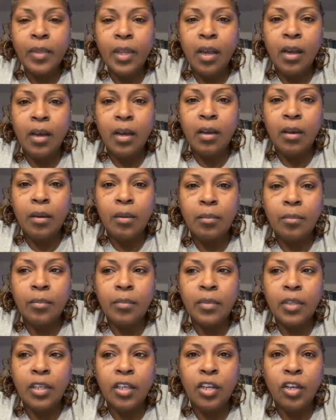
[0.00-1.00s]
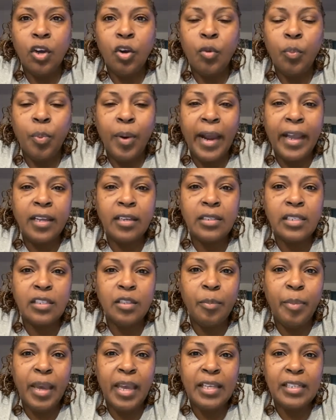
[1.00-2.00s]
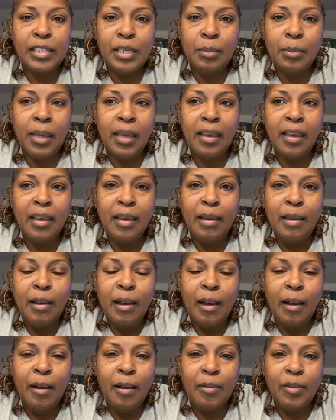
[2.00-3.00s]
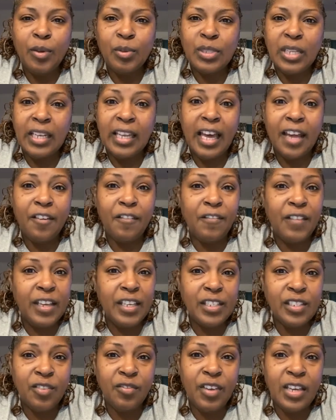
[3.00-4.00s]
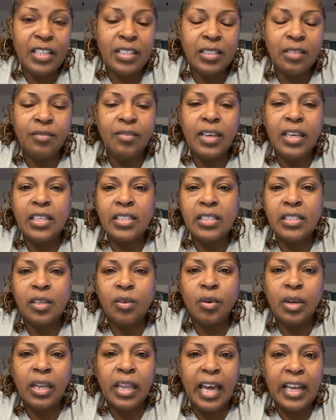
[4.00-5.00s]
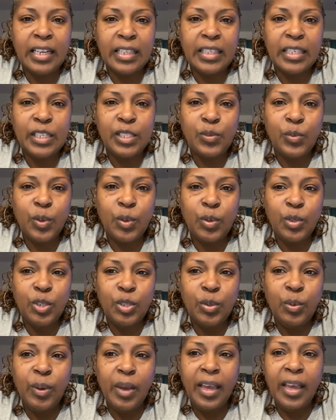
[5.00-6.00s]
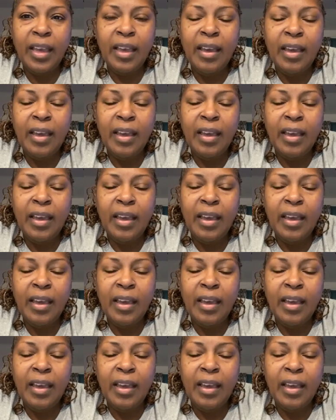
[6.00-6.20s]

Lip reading: Prior to the pandemic, there was a lot of face-to-face events. There were a lot of things we were doing,